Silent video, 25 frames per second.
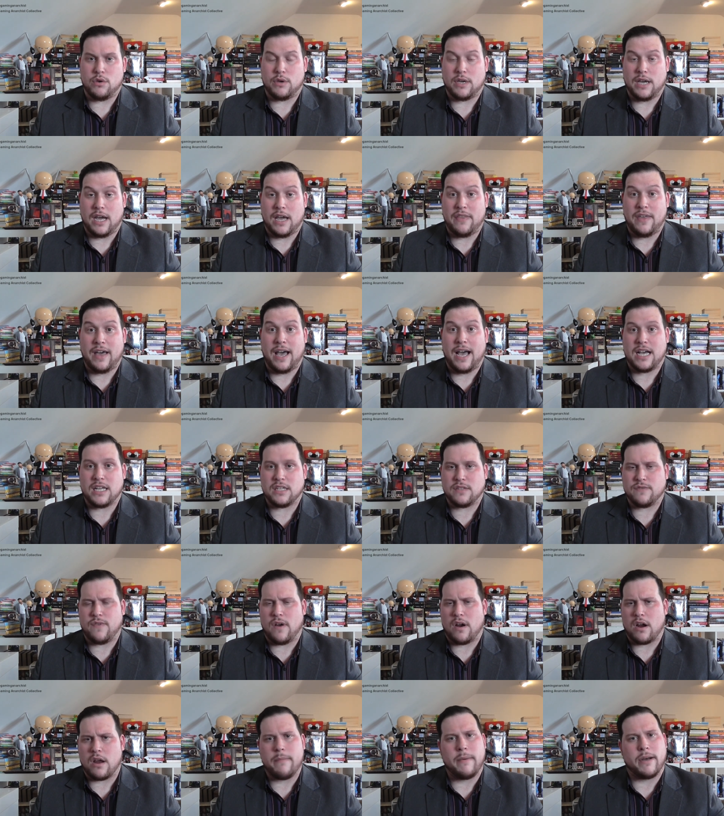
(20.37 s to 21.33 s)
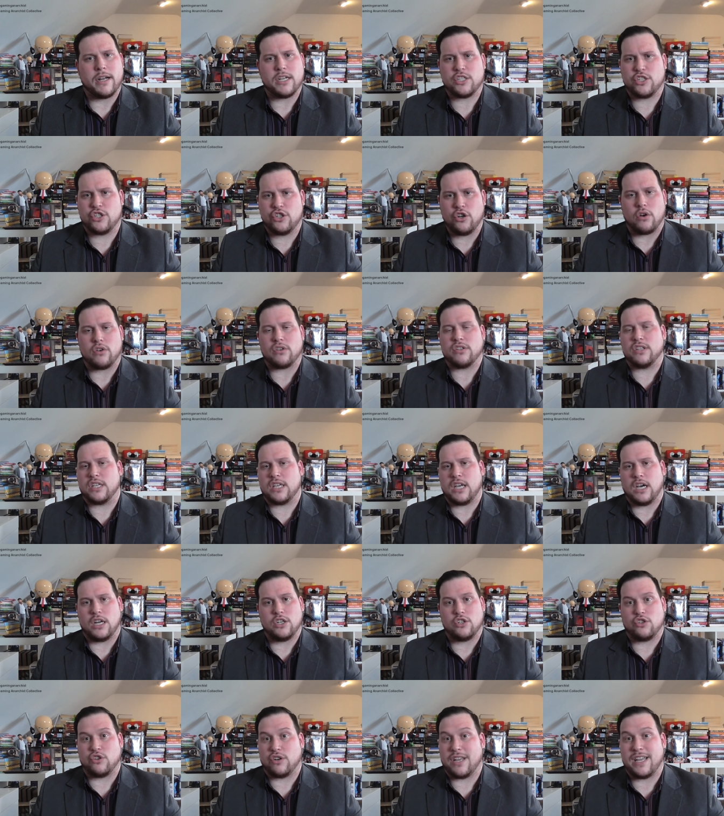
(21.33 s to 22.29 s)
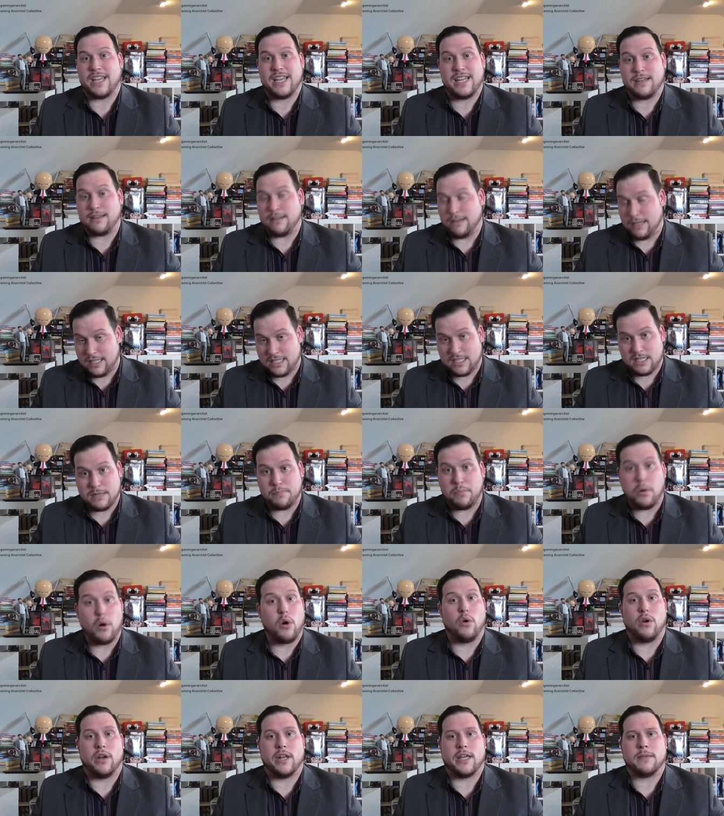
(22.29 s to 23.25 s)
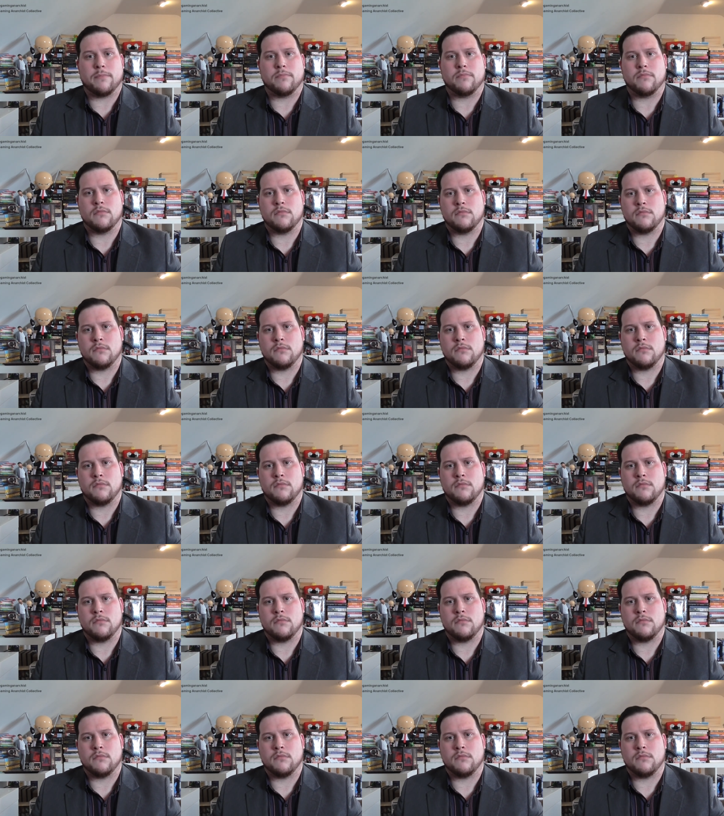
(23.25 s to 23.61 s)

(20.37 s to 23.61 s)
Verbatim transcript: UK that has very much shocked the country. It, it's appalling.